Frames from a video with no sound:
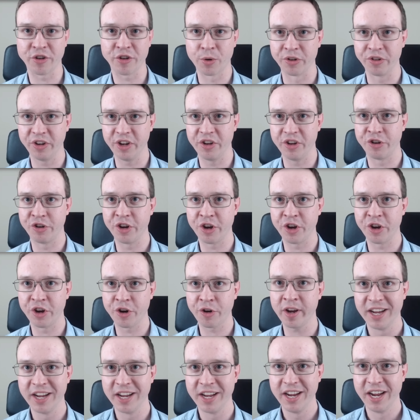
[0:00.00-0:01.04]
And after
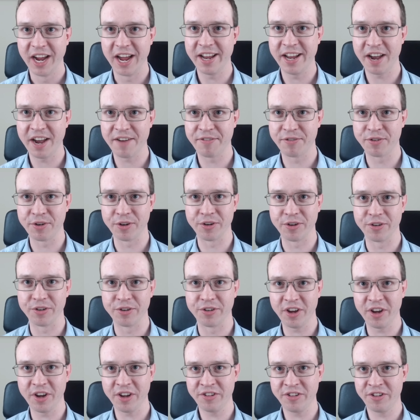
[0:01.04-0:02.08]
dozens of episodes,
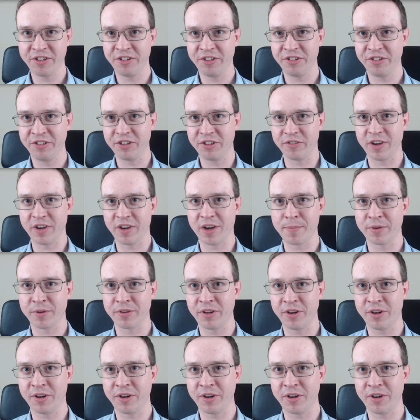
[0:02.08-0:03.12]
the last couple are
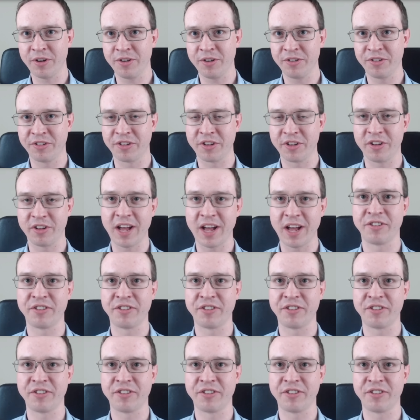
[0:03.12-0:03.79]
trickling out